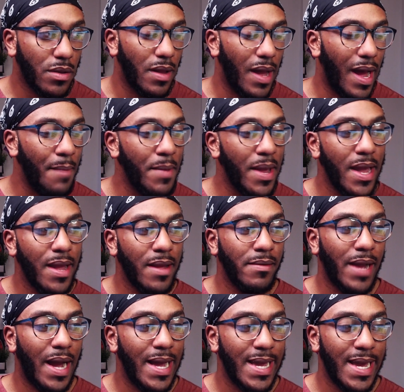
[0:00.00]

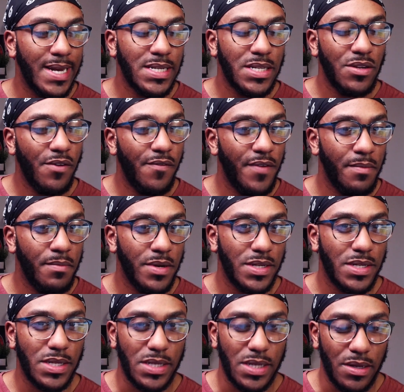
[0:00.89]
I guess November
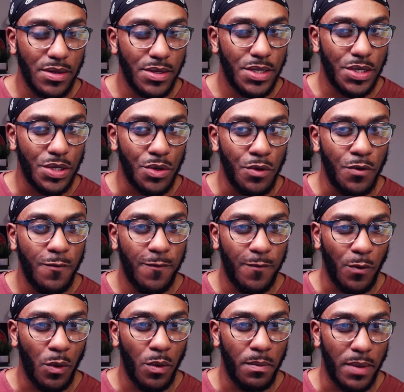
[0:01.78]
is still 2
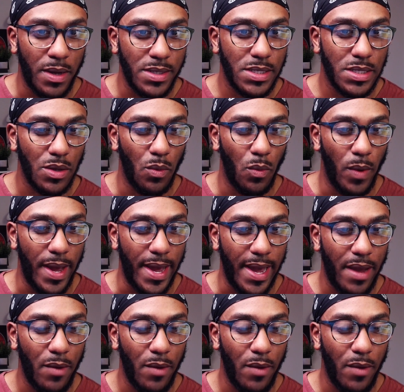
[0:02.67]
full months away.